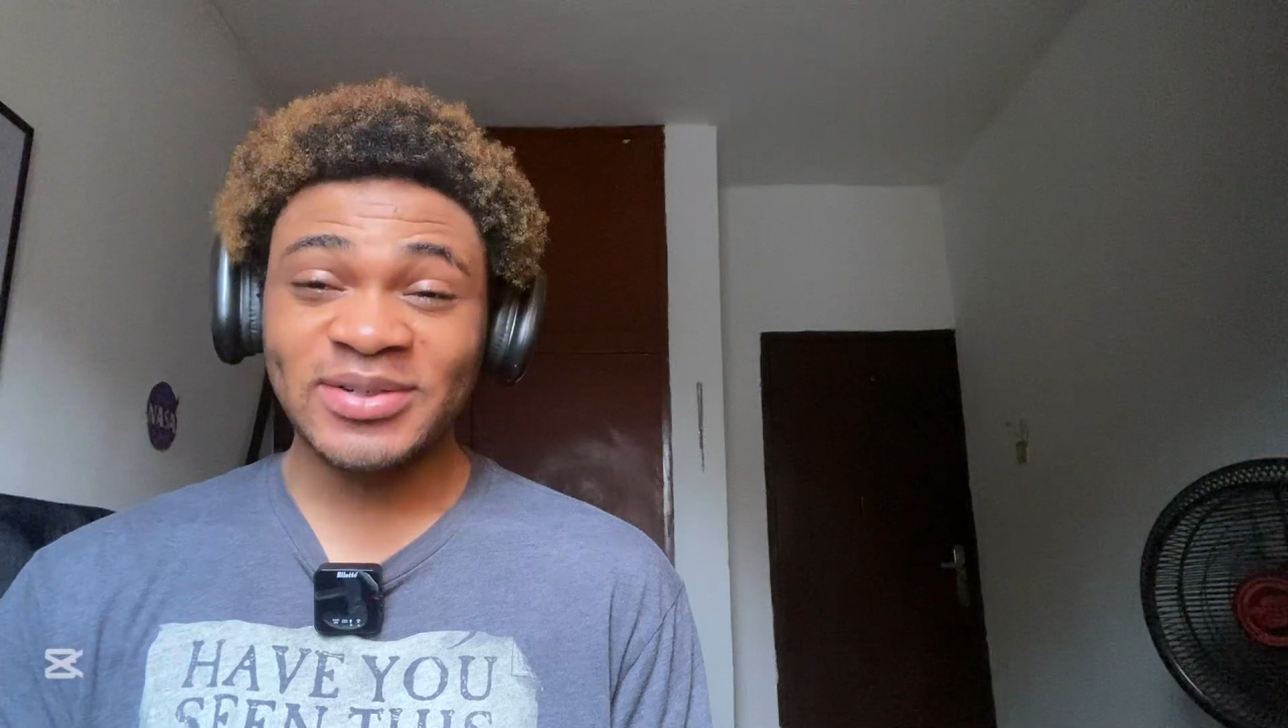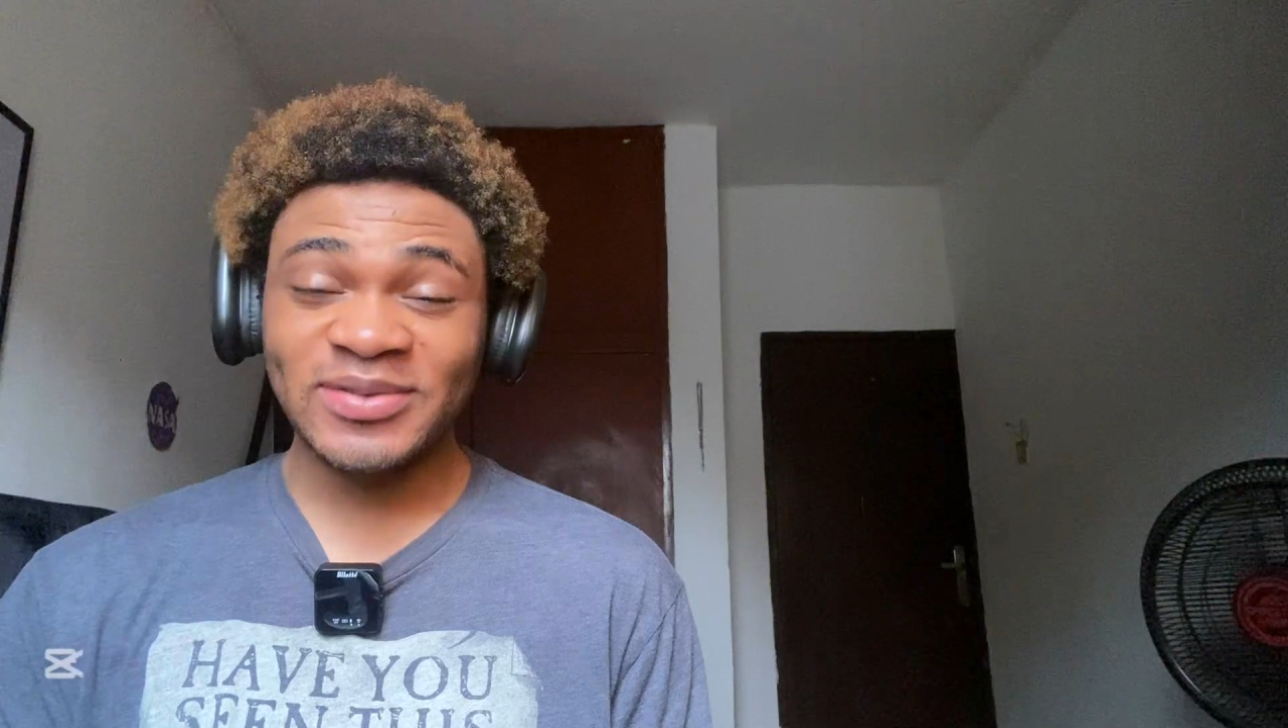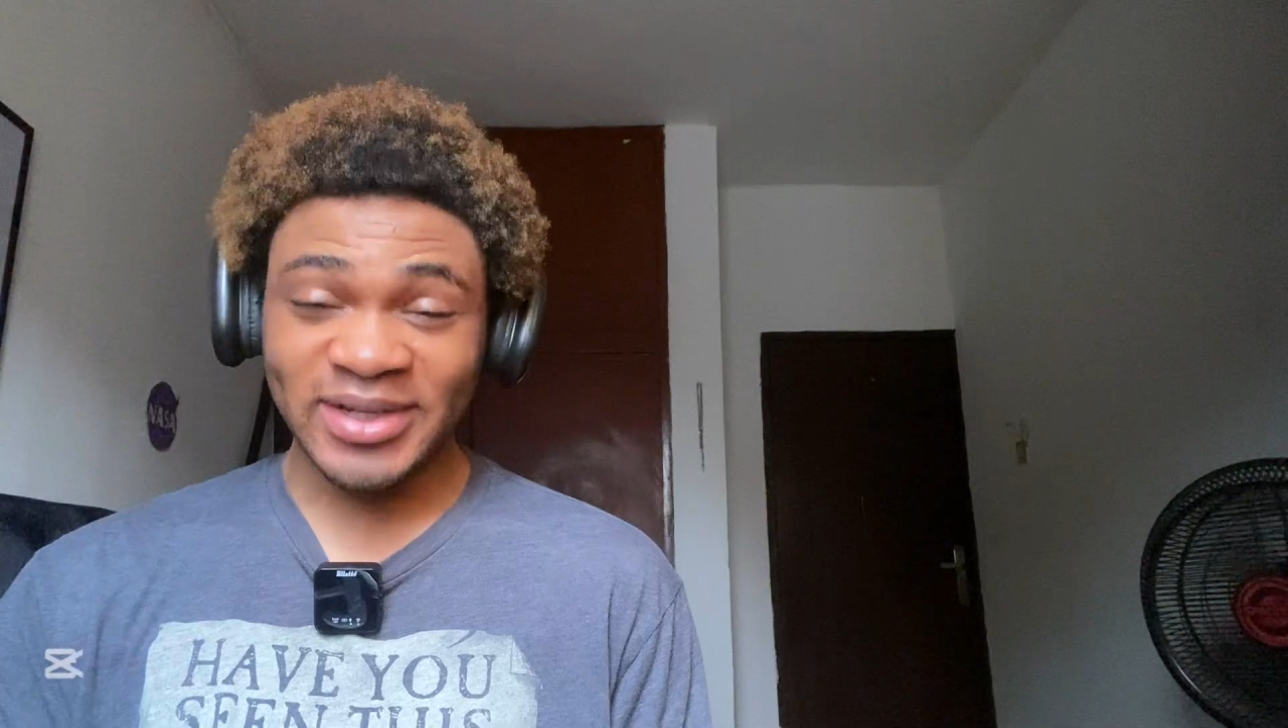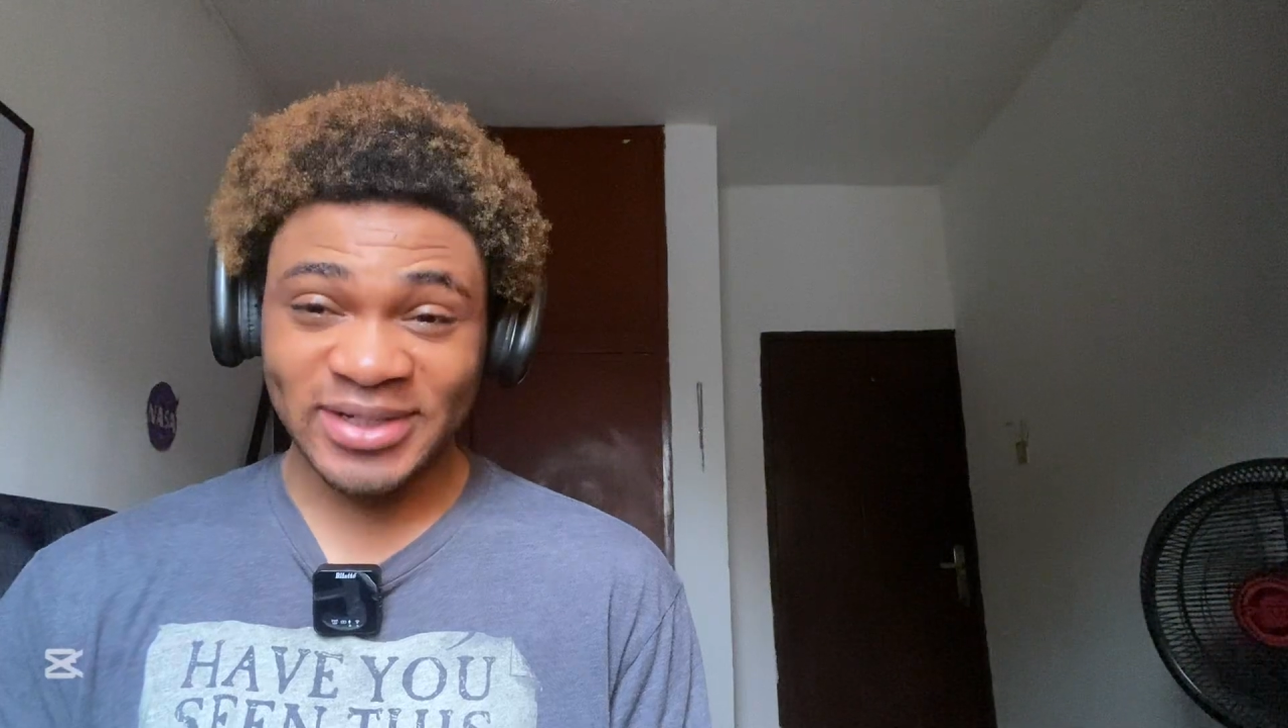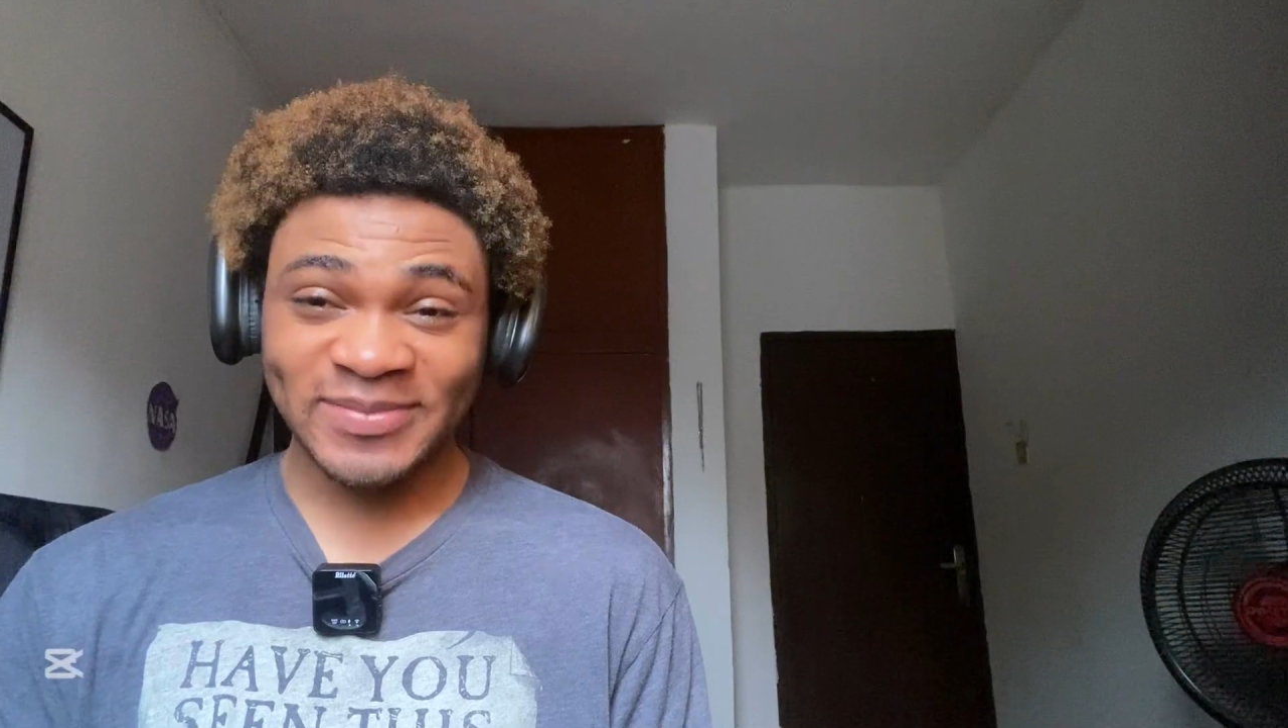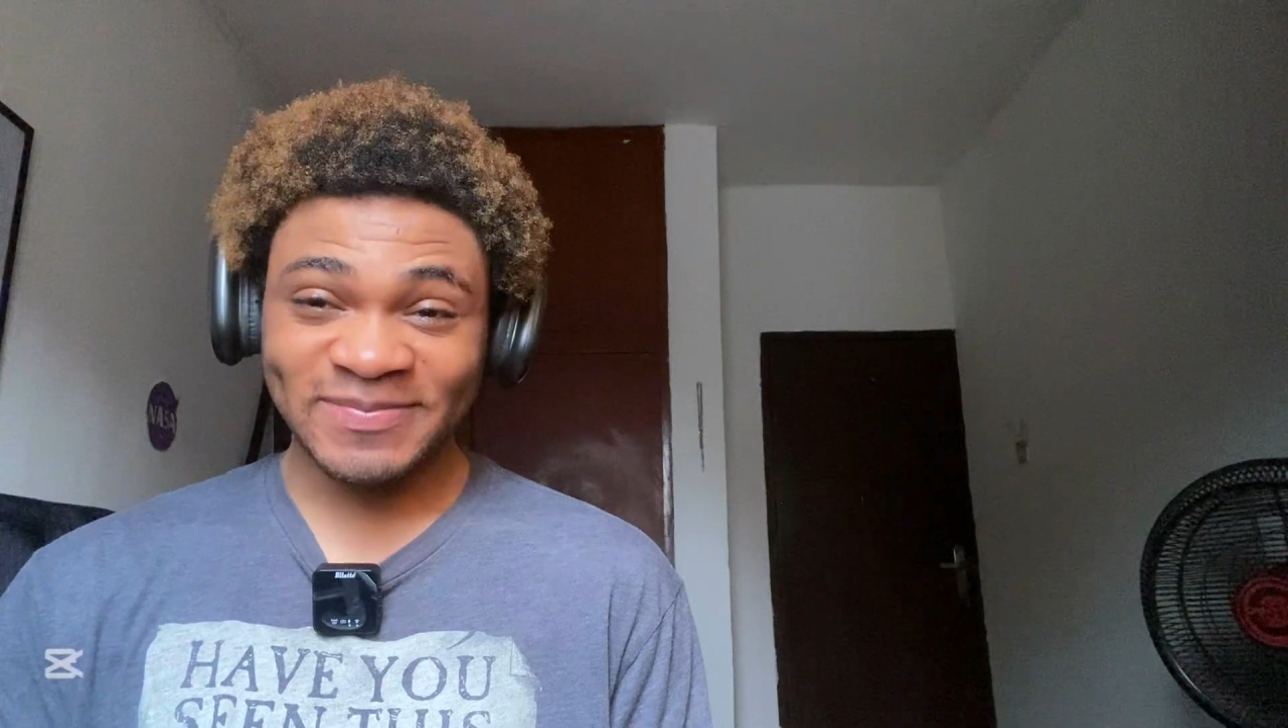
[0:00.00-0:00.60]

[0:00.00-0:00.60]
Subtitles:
right?